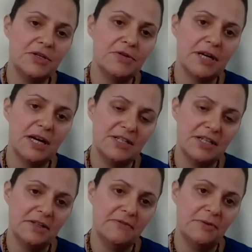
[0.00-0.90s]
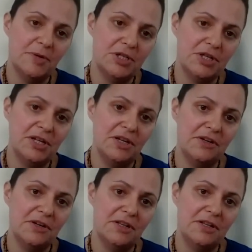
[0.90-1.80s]
to the contact information
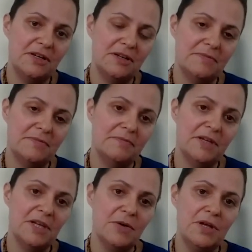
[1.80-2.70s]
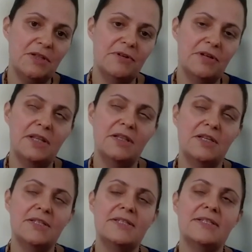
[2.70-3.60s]
here in in
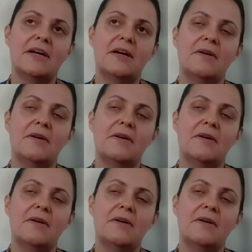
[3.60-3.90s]
this